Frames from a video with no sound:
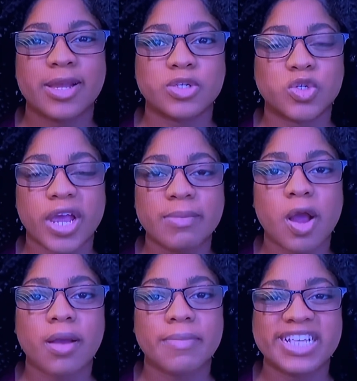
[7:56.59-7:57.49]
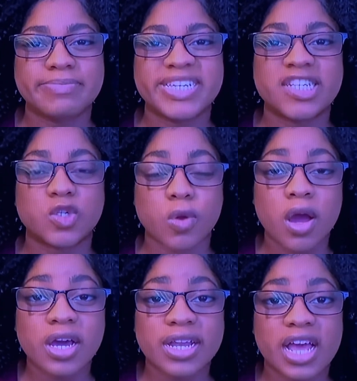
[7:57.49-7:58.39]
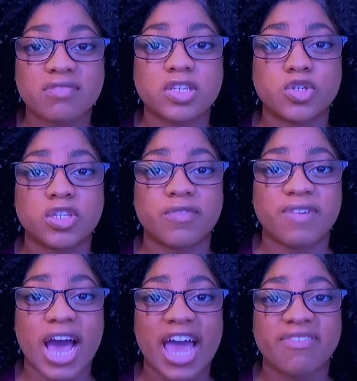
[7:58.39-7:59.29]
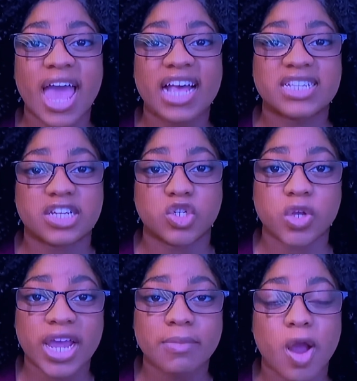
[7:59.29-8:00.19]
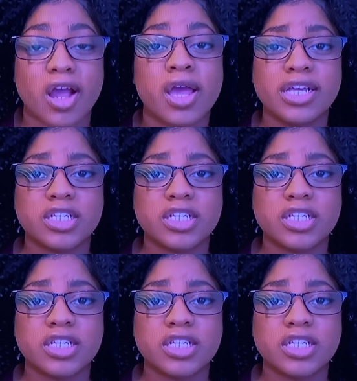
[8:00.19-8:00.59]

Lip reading: your trademark must be strong enough to survive as a trademark.